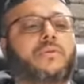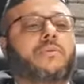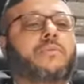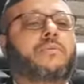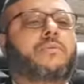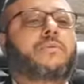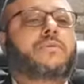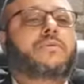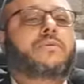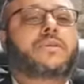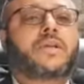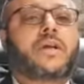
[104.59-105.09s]

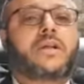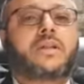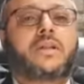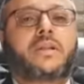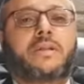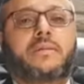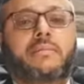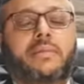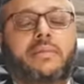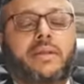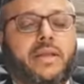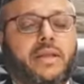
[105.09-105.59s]
we'll start in
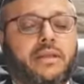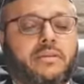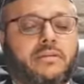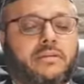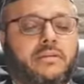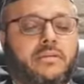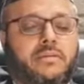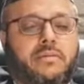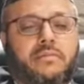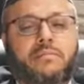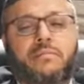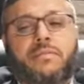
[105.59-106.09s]
a minute.
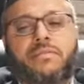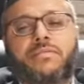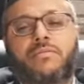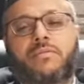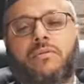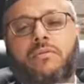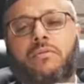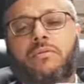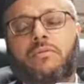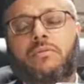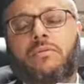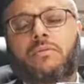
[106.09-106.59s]

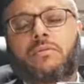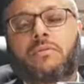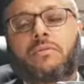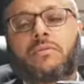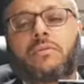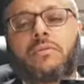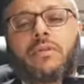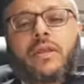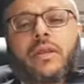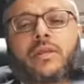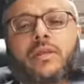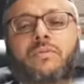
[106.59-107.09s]
Before
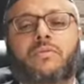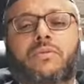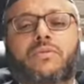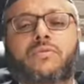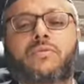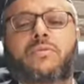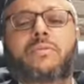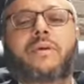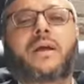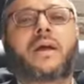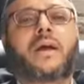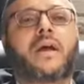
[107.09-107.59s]
that, we'll
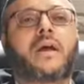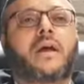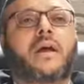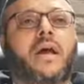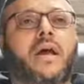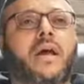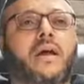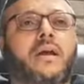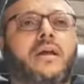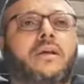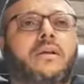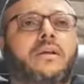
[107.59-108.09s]
do
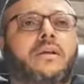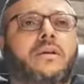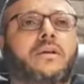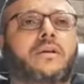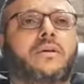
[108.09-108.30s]
bracha.